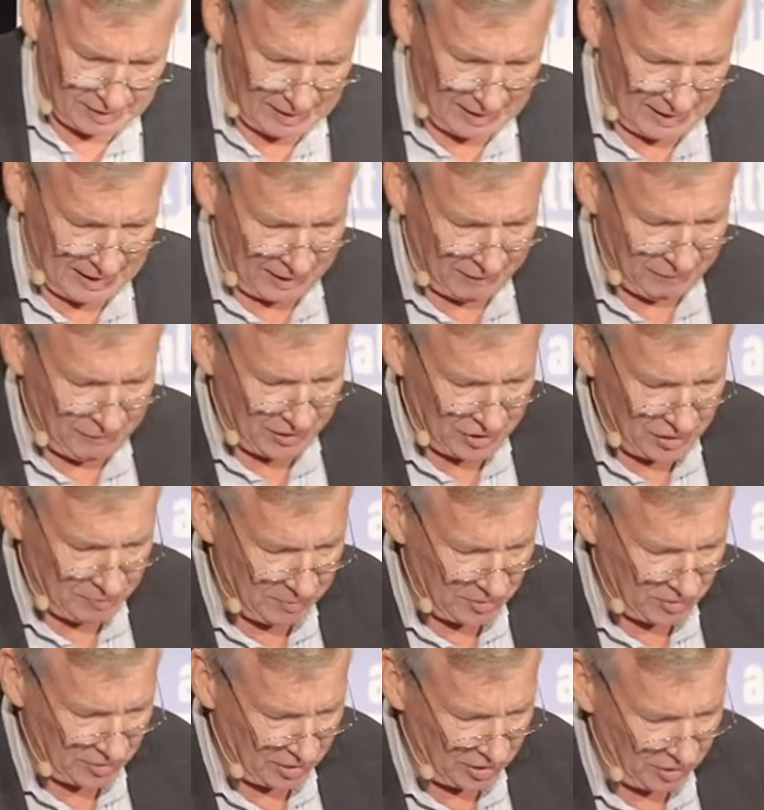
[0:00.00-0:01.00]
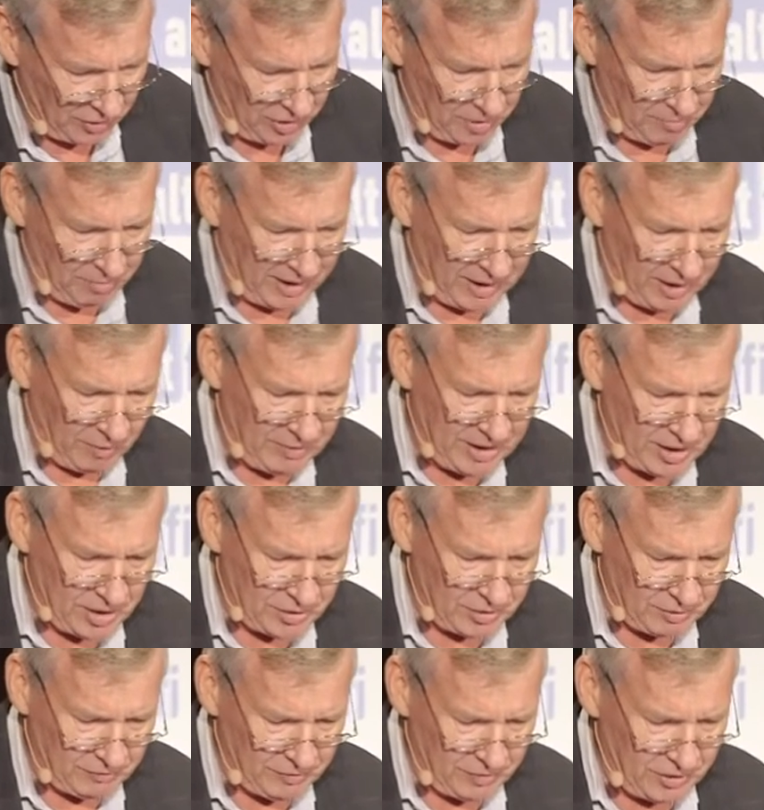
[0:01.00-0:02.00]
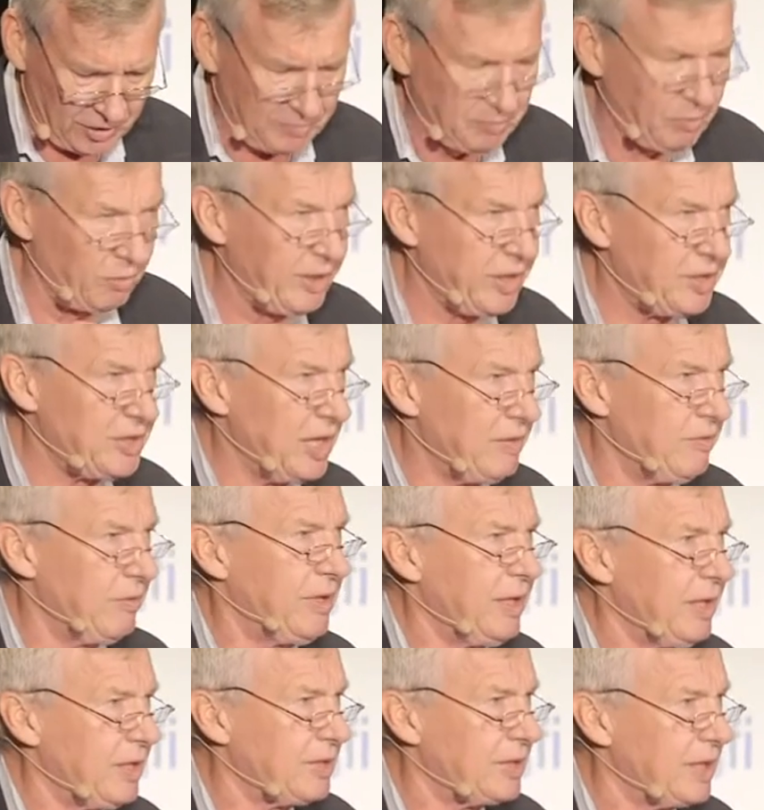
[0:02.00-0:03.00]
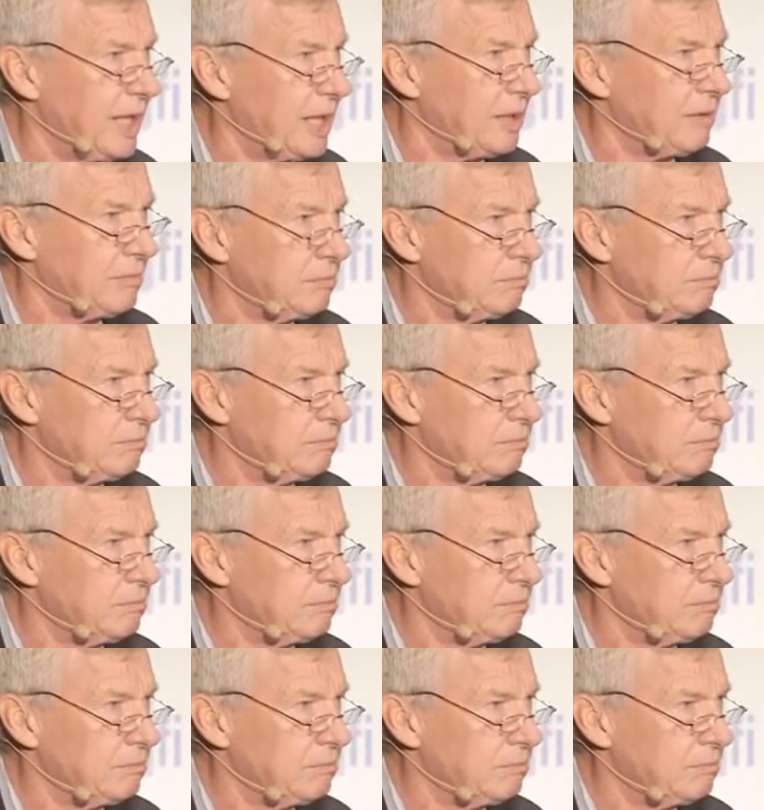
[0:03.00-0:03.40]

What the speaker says: Investment secured by a registered first mortgage over real estate.